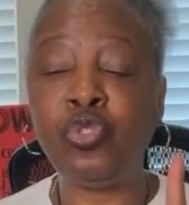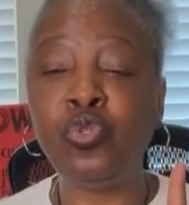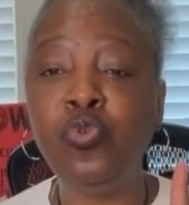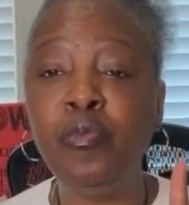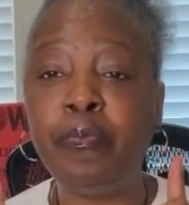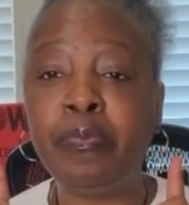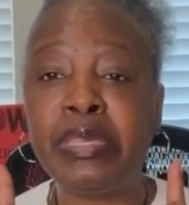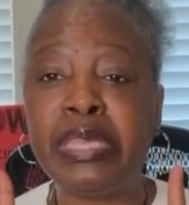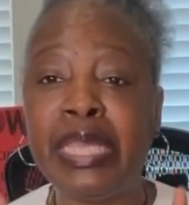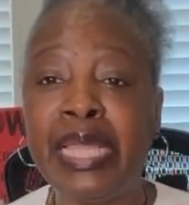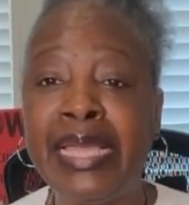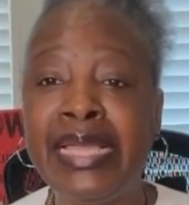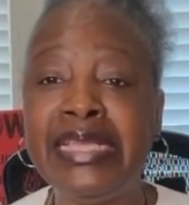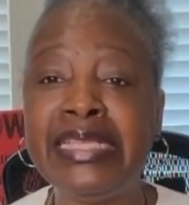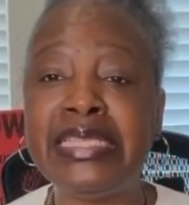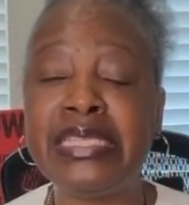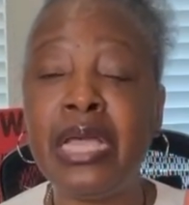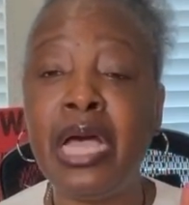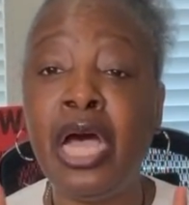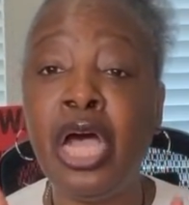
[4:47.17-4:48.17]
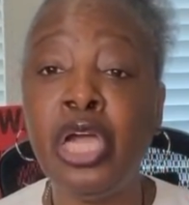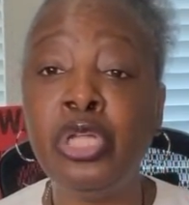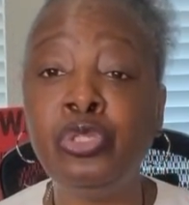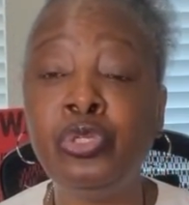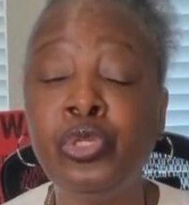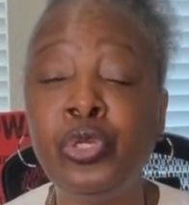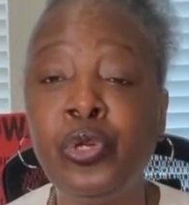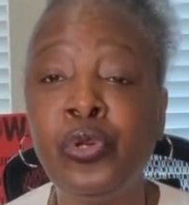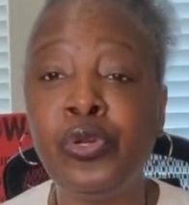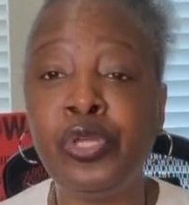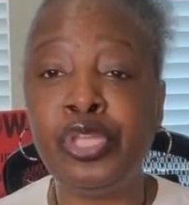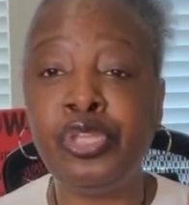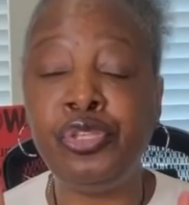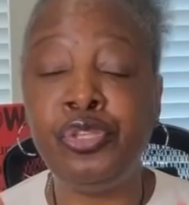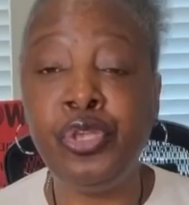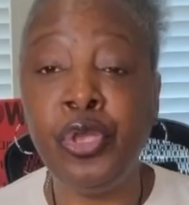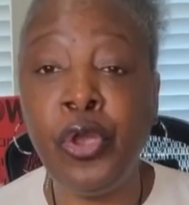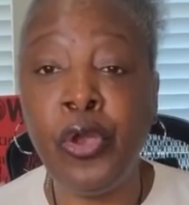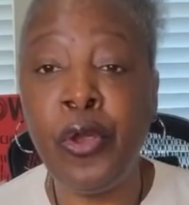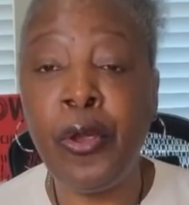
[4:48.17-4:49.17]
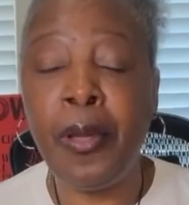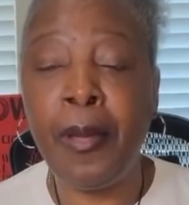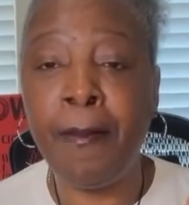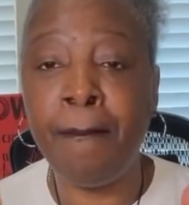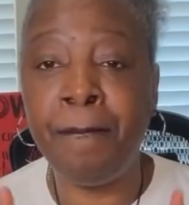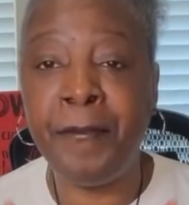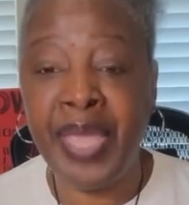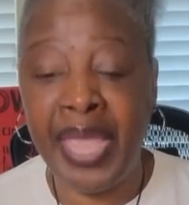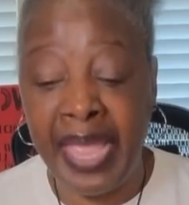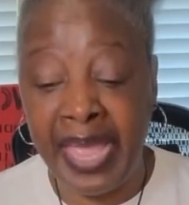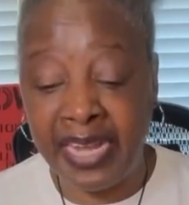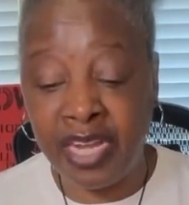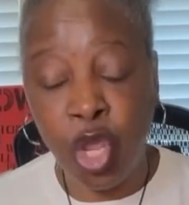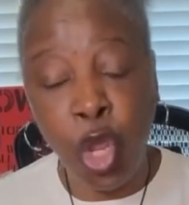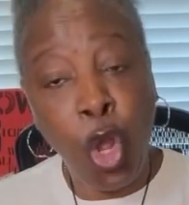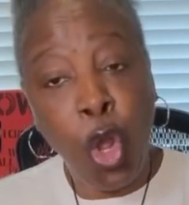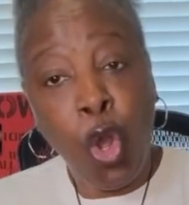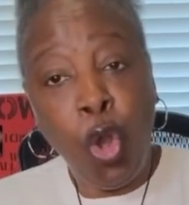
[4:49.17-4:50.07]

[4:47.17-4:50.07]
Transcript: to place under your bed